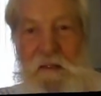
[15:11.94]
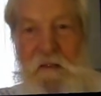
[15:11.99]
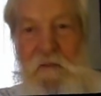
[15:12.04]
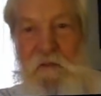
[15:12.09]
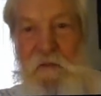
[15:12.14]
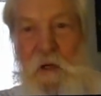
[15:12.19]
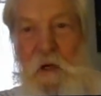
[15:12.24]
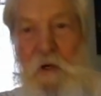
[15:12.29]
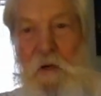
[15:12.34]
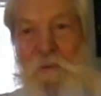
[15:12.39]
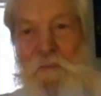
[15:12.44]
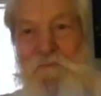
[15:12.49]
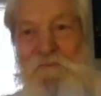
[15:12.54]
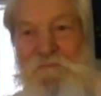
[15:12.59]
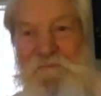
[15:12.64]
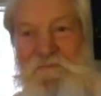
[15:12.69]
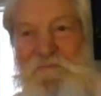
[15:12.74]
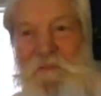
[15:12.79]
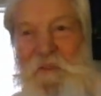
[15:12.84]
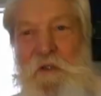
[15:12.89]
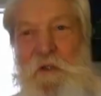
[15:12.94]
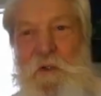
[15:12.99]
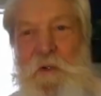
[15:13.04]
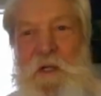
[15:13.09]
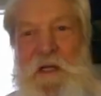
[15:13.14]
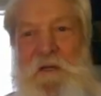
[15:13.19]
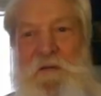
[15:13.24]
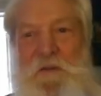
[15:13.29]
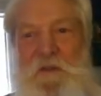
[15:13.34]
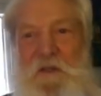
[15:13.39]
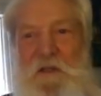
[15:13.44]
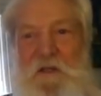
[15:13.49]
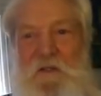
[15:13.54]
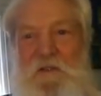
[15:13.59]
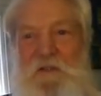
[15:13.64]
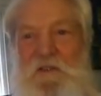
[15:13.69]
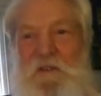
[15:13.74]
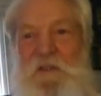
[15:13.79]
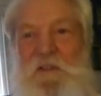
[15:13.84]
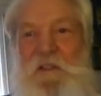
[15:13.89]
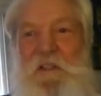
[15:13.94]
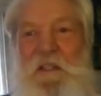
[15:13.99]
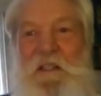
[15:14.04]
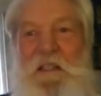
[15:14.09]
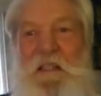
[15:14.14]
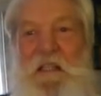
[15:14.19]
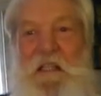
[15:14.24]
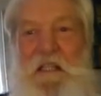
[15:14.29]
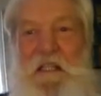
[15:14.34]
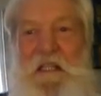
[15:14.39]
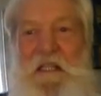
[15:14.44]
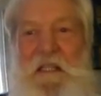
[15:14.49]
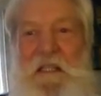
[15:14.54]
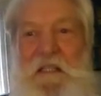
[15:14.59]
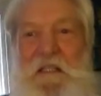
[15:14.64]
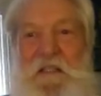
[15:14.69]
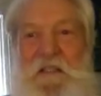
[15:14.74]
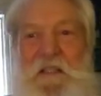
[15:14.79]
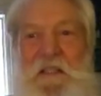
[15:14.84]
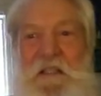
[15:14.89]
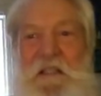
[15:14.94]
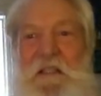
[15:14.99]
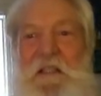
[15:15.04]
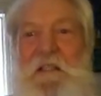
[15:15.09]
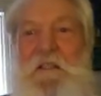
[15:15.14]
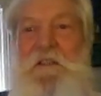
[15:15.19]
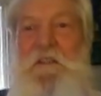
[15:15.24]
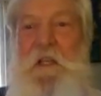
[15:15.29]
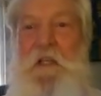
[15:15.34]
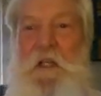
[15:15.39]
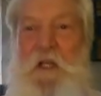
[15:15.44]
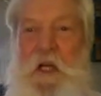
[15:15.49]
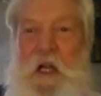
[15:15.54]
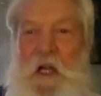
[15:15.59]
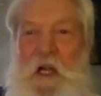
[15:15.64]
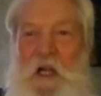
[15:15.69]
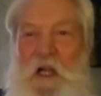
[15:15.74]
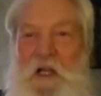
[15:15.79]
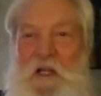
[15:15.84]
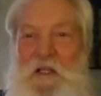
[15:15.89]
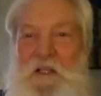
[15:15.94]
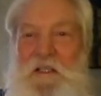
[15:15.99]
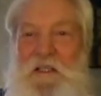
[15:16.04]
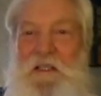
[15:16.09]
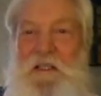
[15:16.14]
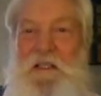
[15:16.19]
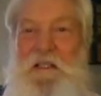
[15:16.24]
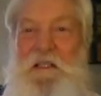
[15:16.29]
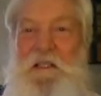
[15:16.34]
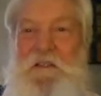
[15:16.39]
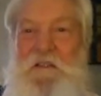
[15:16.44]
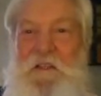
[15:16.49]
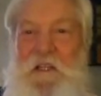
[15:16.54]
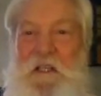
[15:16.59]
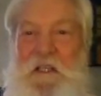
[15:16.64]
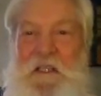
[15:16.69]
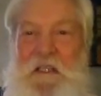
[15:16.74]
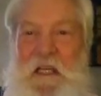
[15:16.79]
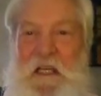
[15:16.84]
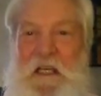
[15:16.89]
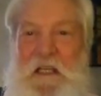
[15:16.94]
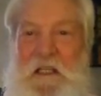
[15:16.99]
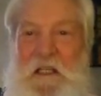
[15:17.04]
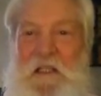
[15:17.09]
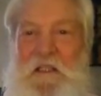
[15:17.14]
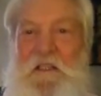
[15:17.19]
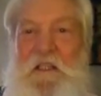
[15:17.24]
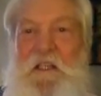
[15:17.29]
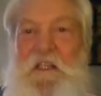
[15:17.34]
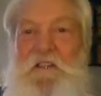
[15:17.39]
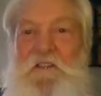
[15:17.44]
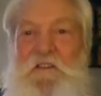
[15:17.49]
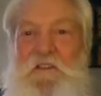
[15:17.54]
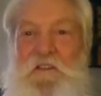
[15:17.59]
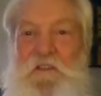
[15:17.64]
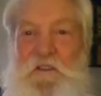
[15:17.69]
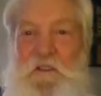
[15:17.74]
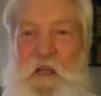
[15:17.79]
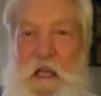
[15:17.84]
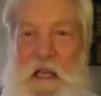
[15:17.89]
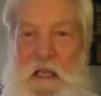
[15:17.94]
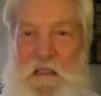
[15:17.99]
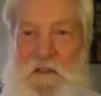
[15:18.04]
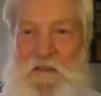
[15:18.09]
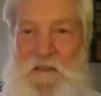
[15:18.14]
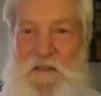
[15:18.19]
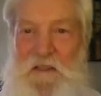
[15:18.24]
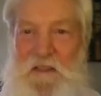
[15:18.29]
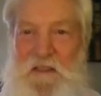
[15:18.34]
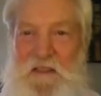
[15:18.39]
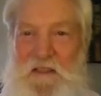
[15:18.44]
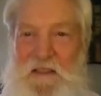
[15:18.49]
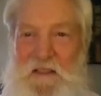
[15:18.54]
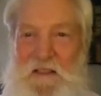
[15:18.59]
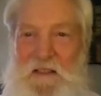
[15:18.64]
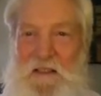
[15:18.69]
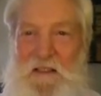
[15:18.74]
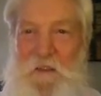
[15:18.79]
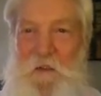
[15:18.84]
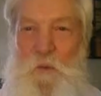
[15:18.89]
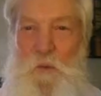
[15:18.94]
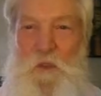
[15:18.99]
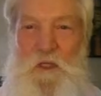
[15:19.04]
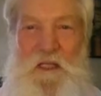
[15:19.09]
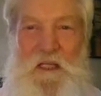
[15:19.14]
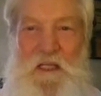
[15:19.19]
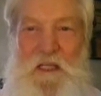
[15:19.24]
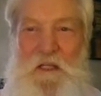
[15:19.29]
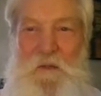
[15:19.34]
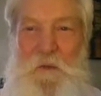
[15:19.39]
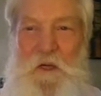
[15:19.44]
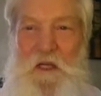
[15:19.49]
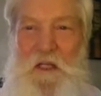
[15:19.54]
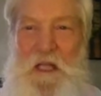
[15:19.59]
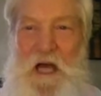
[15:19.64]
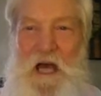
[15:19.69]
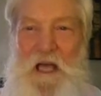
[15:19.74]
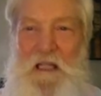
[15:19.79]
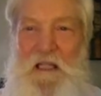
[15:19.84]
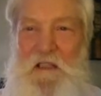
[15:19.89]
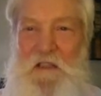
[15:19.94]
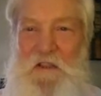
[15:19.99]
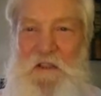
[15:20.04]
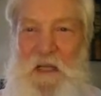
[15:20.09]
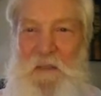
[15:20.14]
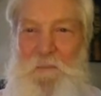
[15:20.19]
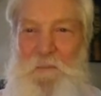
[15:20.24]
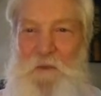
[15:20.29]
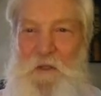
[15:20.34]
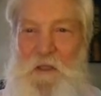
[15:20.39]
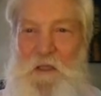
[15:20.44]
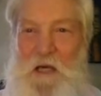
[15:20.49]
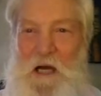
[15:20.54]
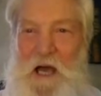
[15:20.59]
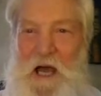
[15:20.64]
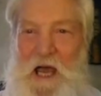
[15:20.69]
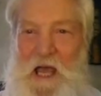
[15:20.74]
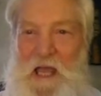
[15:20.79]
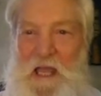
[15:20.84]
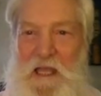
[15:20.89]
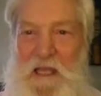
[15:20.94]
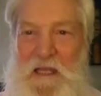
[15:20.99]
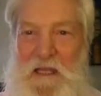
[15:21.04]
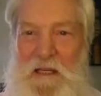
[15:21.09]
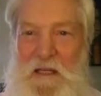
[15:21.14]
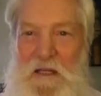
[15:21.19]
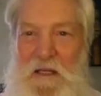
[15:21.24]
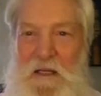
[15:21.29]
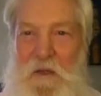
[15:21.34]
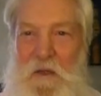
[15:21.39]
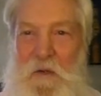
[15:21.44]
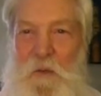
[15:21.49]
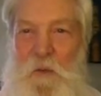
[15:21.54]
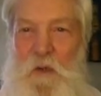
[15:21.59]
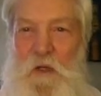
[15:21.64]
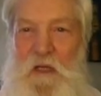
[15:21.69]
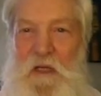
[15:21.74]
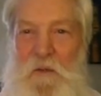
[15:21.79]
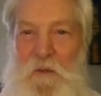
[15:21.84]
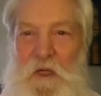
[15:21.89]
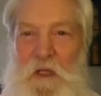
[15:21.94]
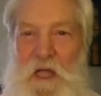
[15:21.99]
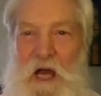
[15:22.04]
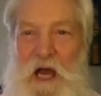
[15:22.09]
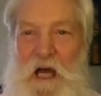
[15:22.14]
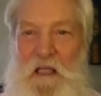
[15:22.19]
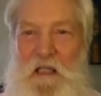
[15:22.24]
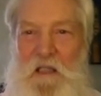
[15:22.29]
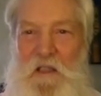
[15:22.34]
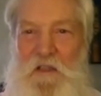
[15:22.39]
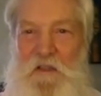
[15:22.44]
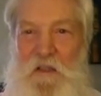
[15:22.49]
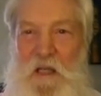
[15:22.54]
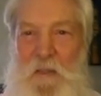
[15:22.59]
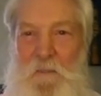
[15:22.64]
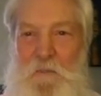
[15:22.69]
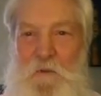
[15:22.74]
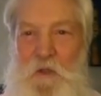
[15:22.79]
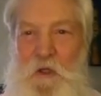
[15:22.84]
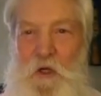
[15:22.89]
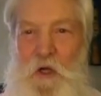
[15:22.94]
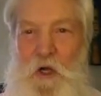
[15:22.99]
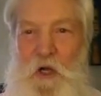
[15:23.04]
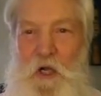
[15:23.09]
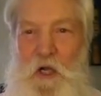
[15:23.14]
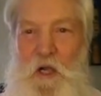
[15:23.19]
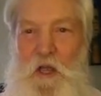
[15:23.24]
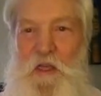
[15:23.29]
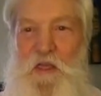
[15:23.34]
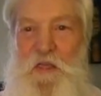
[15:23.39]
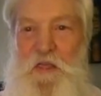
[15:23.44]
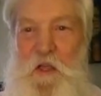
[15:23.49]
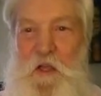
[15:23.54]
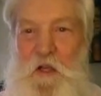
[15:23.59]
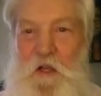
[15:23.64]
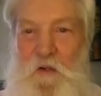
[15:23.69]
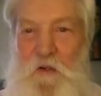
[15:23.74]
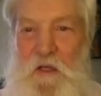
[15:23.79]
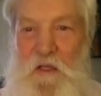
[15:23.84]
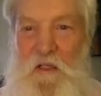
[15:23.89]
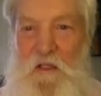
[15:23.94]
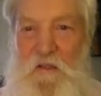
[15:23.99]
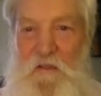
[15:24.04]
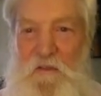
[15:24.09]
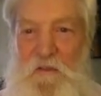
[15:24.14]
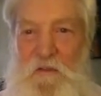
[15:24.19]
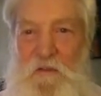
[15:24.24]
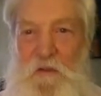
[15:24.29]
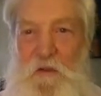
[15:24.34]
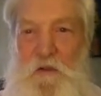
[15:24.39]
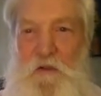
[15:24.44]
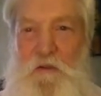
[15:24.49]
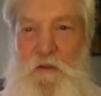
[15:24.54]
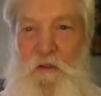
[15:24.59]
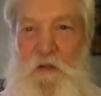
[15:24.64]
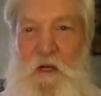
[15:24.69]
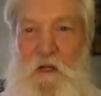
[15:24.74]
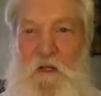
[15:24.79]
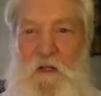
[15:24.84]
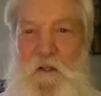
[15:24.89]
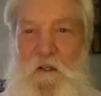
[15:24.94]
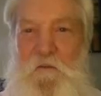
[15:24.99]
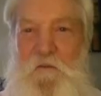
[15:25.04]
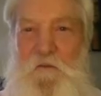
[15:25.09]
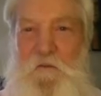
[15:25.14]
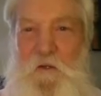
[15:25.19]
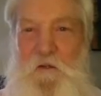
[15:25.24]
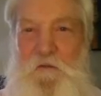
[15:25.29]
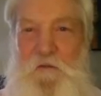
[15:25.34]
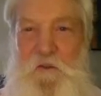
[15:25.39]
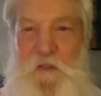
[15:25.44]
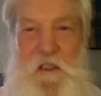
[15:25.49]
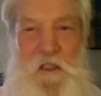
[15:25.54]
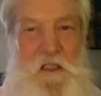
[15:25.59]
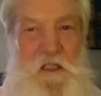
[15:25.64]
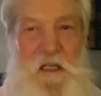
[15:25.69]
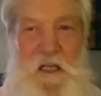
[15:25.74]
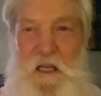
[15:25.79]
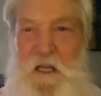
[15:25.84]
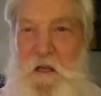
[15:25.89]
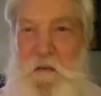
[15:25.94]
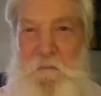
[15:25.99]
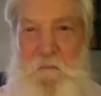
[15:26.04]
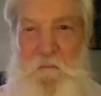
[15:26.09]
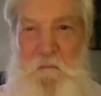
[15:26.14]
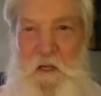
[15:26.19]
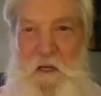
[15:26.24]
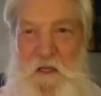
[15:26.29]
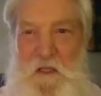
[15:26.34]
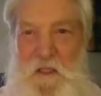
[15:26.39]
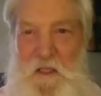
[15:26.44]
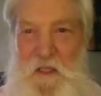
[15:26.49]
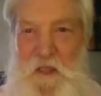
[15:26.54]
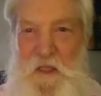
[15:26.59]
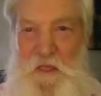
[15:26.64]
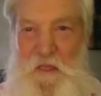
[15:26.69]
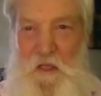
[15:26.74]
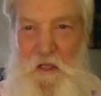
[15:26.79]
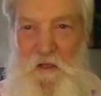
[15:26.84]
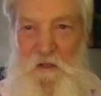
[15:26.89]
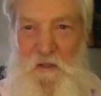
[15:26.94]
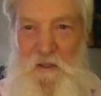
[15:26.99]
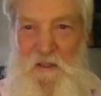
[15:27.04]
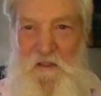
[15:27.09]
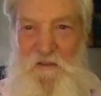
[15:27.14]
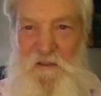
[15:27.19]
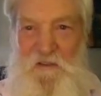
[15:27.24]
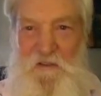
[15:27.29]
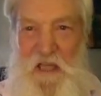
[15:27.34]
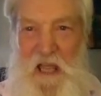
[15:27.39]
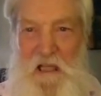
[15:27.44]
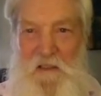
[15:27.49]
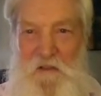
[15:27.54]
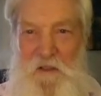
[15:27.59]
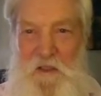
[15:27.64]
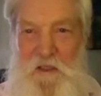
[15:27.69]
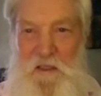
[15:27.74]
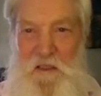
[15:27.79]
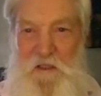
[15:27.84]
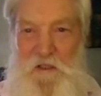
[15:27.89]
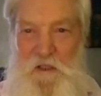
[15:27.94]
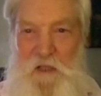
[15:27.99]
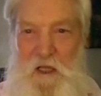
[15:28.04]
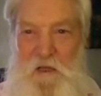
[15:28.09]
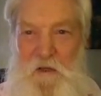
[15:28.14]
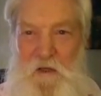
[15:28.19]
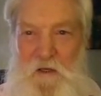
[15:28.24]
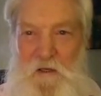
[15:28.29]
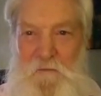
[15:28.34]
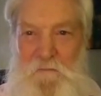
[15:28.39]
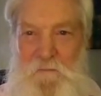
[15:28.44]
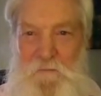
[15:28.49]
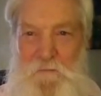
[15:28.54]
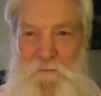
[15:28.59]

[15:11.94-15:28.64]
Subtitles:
So, you atheists need to learn to get it straight. We will not accept the lie. We will not accept your theories, your 250 million theories stacked on each other.